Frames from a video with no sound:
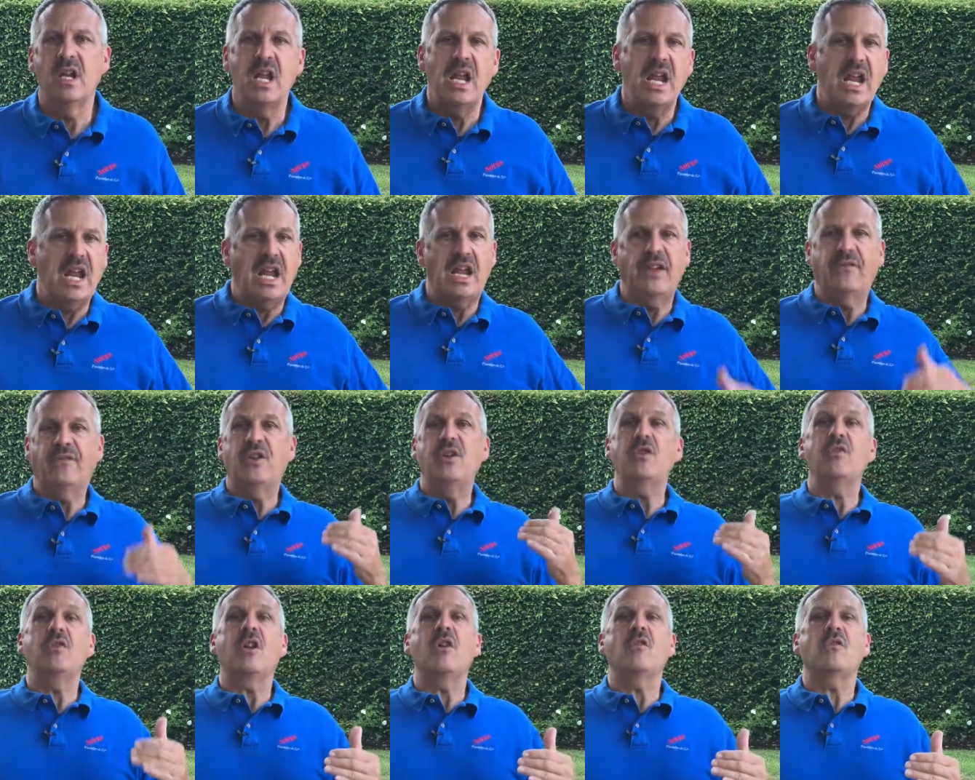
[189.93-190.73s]
If you
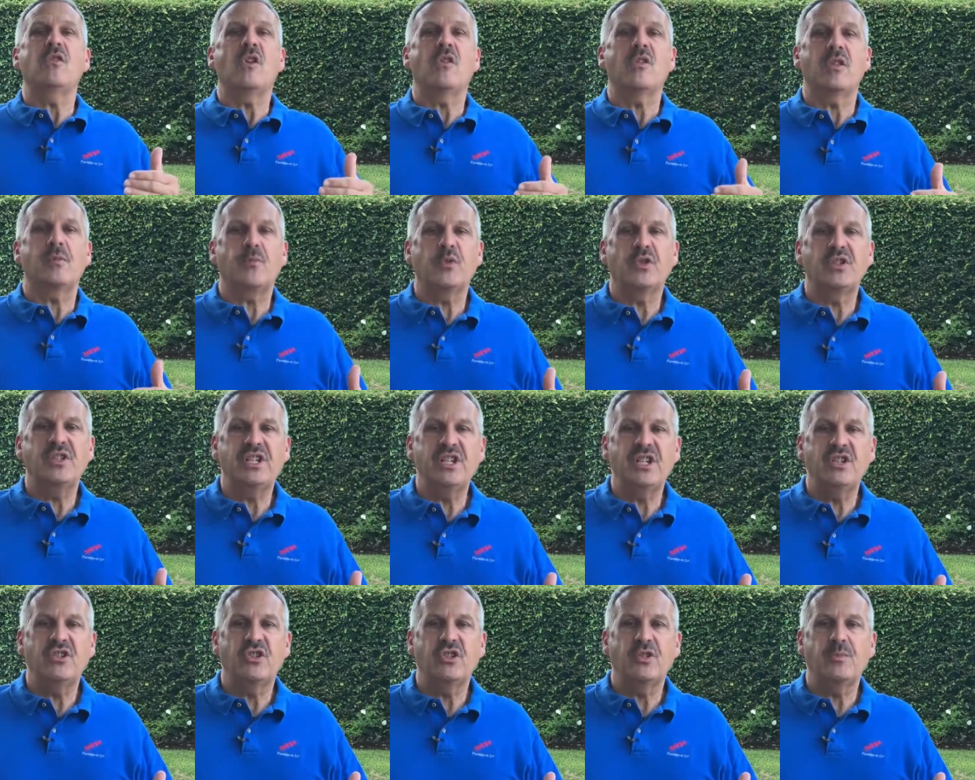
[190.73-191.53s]
don't know the
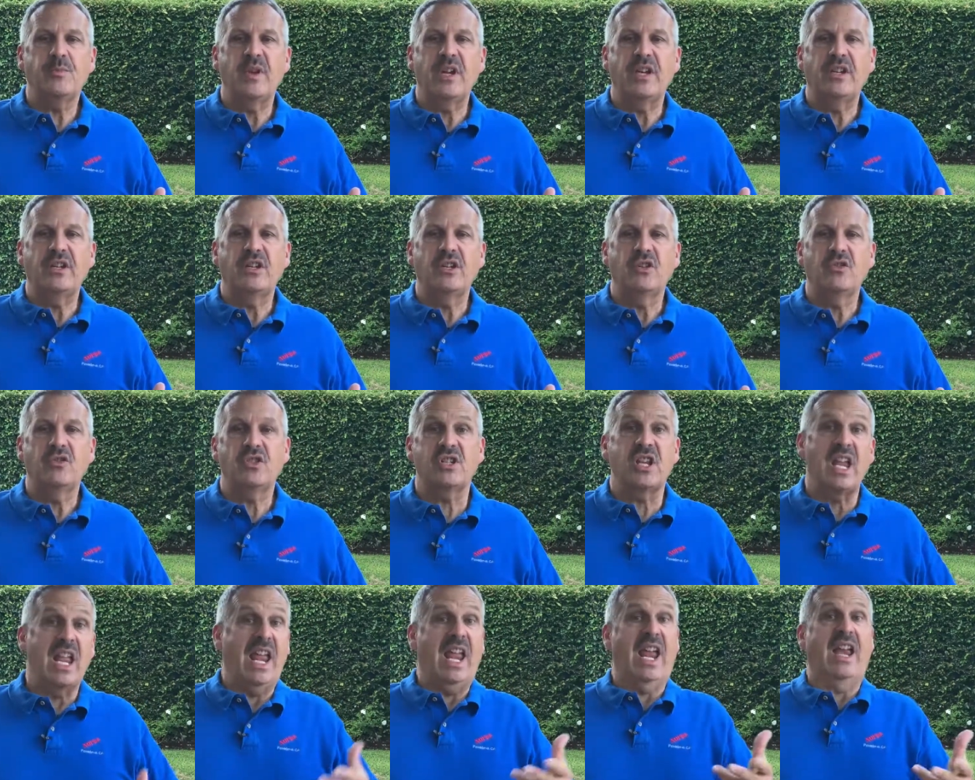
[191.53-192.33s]
procedures being used
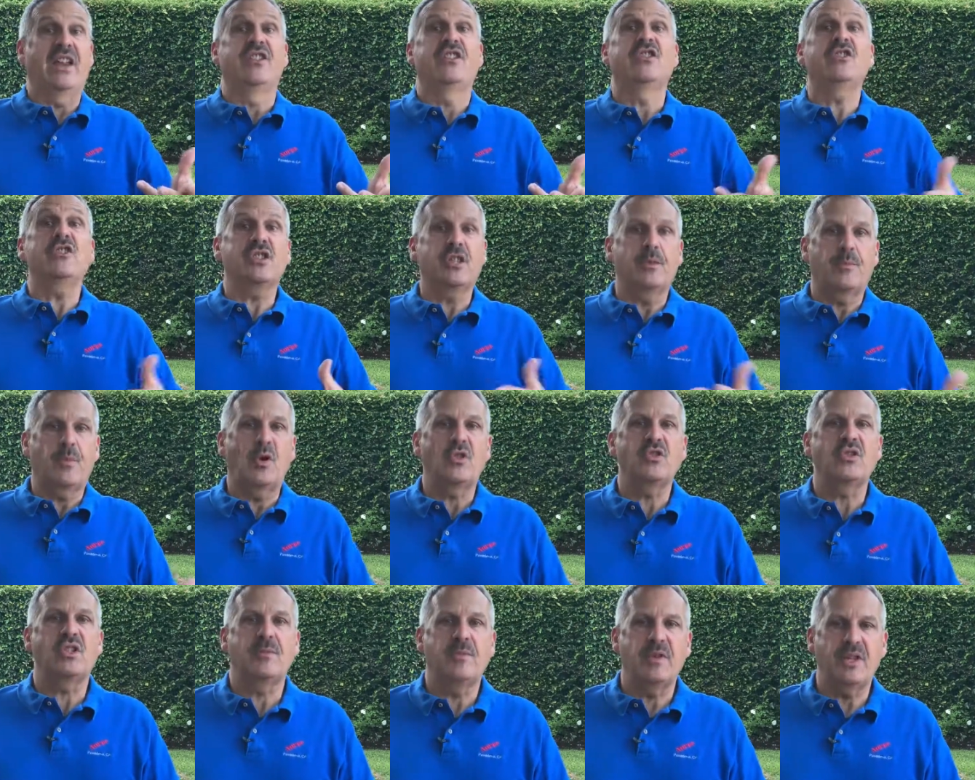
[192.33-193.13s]
and you're
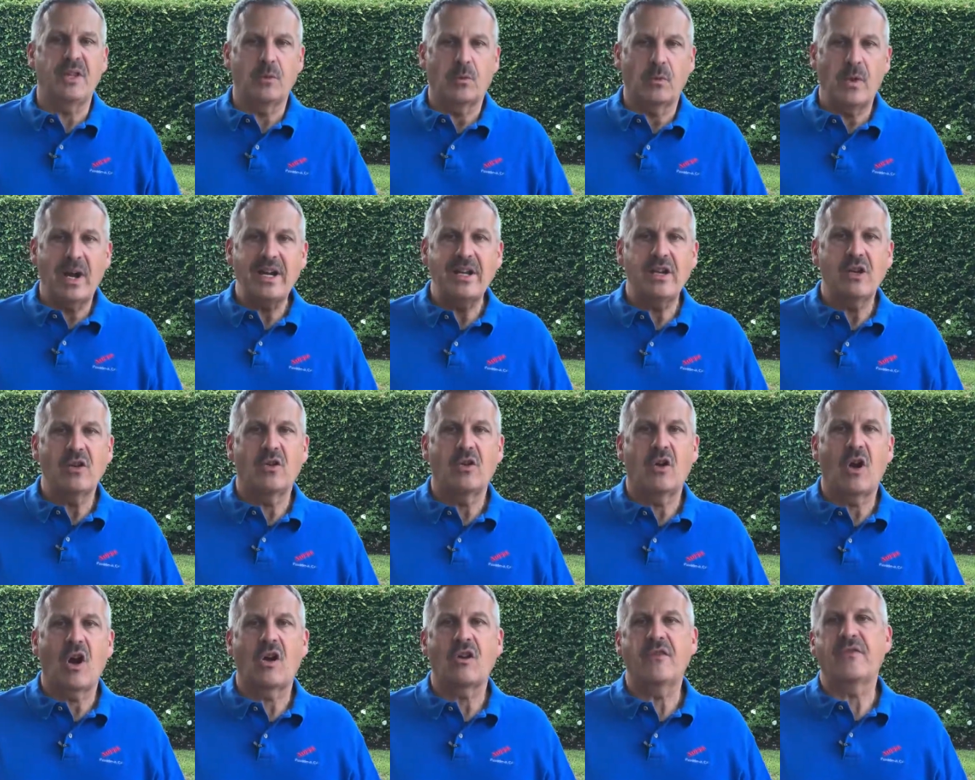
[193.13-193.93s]
supposed to be the radio
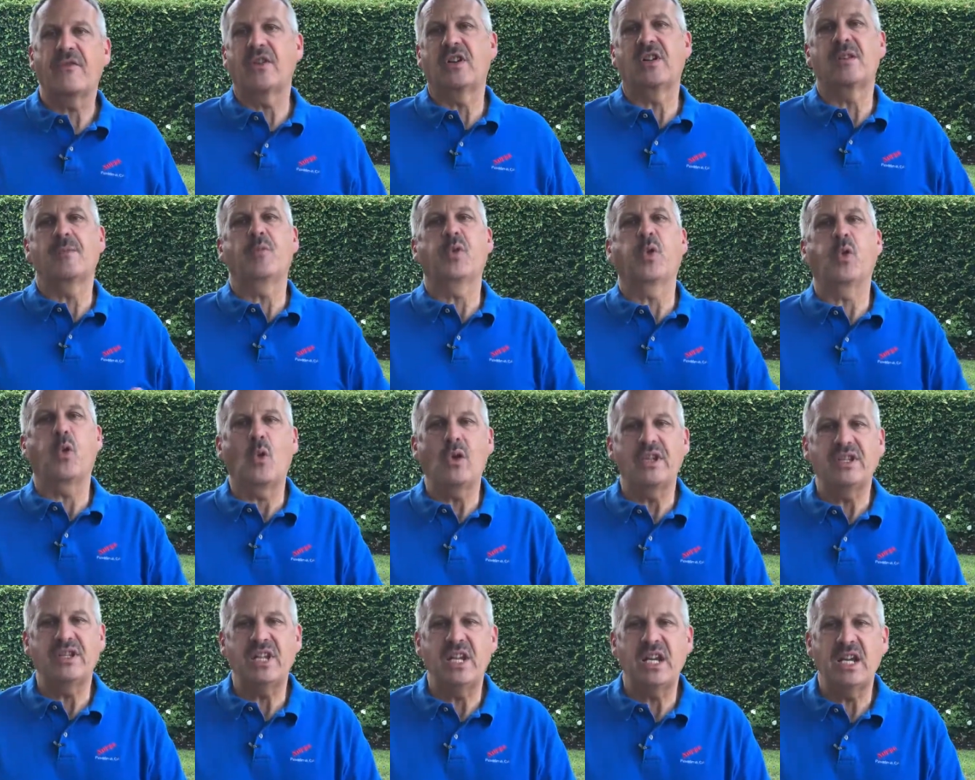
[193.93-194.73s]
guard for
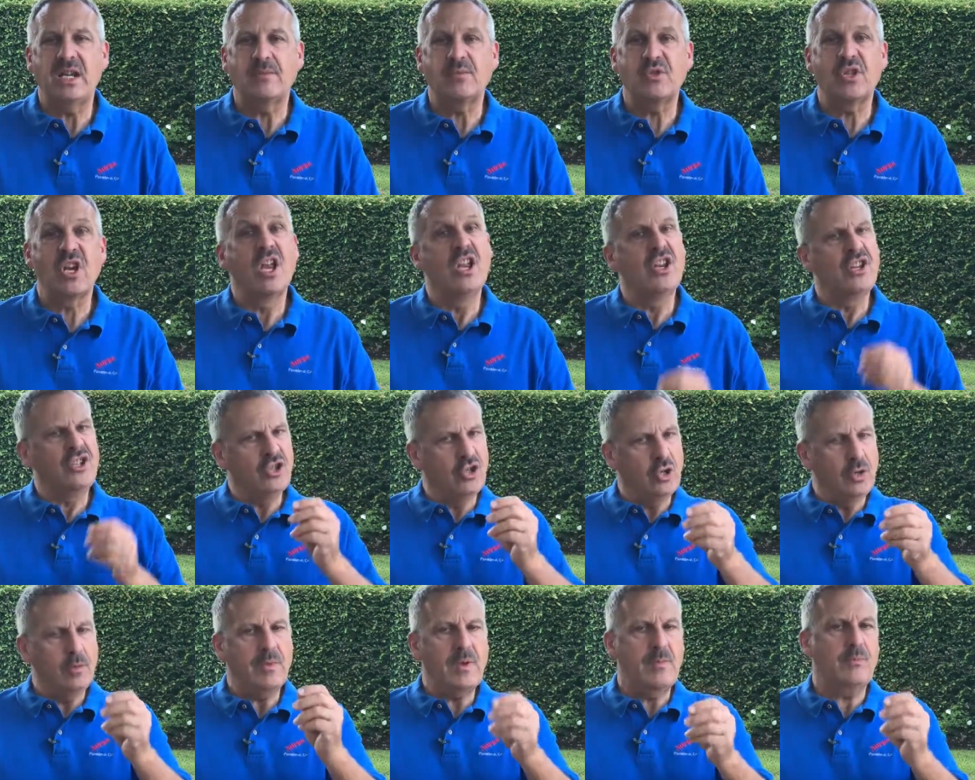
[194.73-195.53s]
deployed teams,
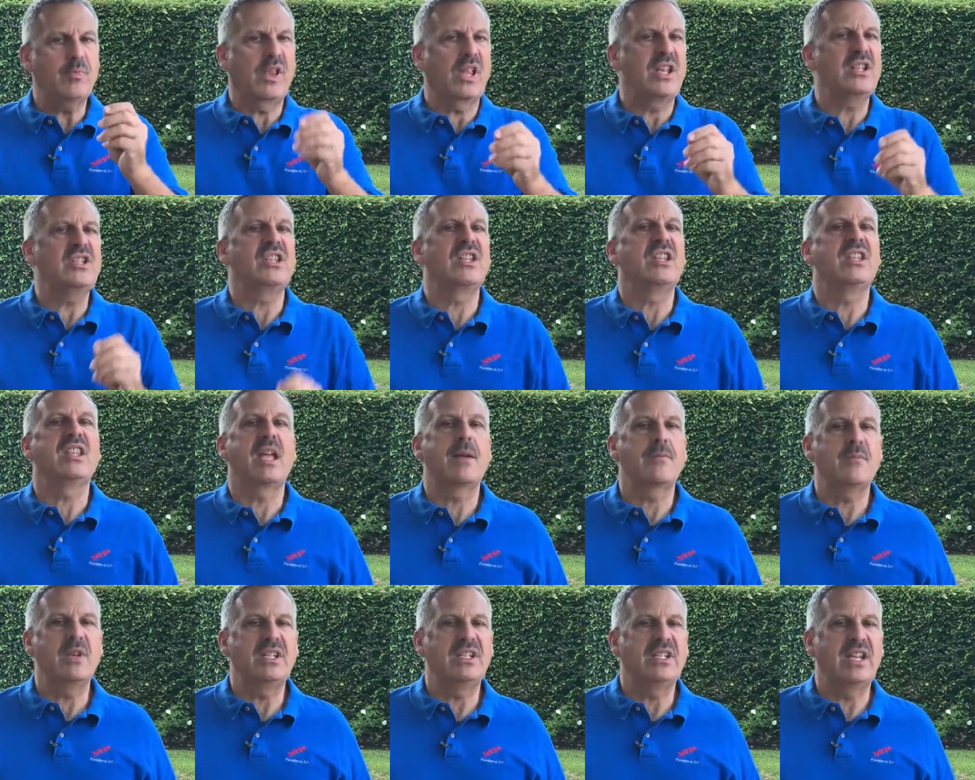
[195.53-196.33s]
you'll be placing them
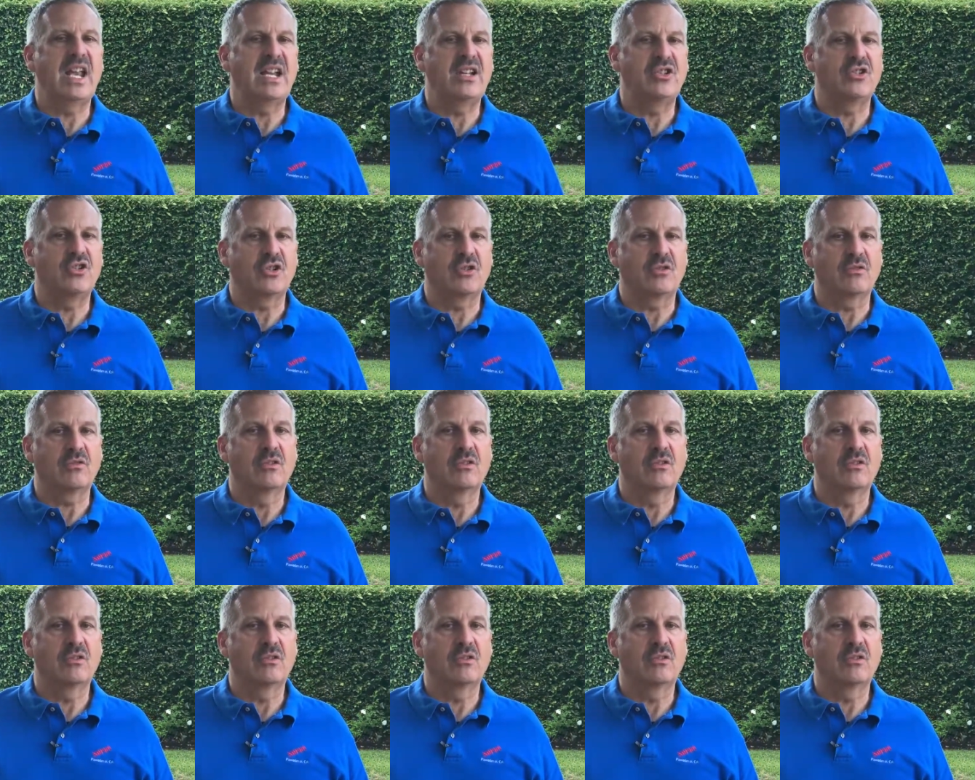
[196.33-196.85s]
in danger.